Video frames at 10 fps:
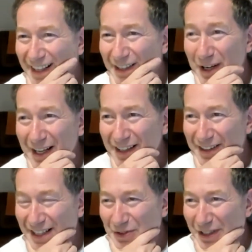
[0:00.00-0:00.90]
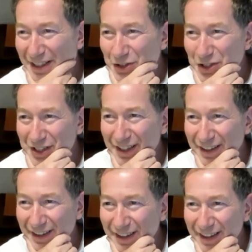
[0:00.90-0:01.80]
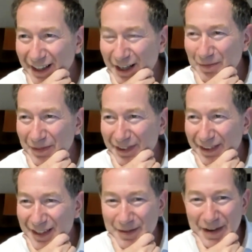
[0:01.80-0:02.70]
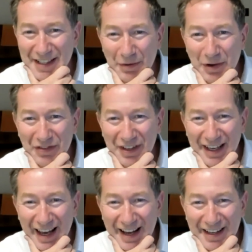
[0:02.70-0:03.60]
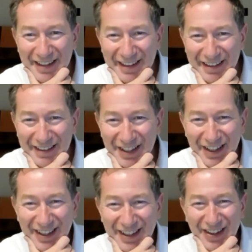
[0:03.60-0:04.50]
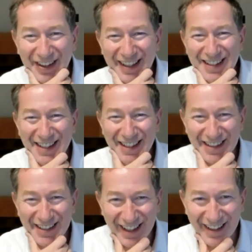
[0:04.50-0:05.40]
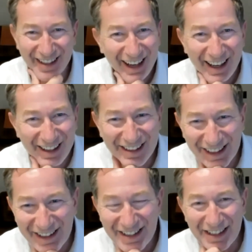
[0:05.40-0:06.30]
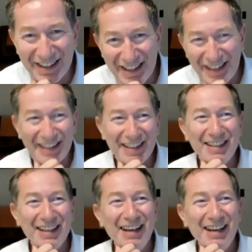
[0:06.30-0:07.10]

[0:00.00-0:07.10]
Well, that's really interesting. It's amazing how we forget the things that don't succeed.